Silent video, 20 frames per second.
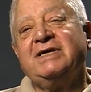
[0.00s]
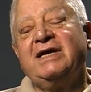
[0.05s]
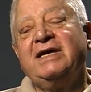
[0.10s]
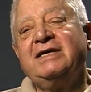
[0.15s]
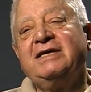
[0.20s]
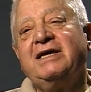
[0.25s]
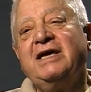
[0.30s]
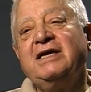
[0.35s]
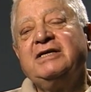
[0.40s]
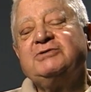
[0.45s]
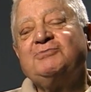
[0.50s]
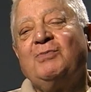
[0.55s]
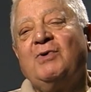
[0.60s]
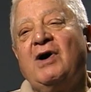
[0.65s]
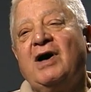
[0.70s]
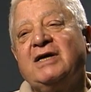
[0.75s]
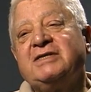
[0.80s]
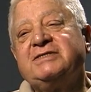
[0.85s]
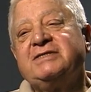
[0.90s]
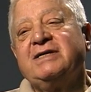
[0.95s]
in Kings
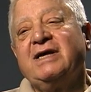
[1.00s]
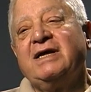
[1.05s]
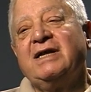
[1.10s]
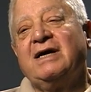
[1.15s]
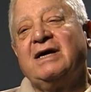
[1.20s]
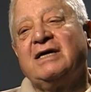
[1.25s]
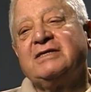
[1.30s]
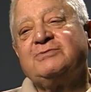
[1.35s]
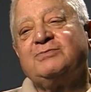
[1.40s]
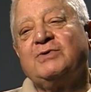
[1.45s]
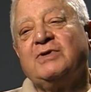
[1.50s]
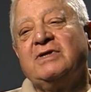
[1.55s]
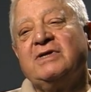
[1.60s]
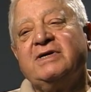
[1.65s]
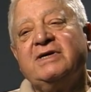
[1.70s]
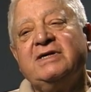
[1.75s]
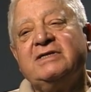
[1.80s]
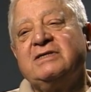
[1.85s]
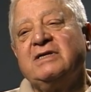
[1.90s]
Park State Hospital.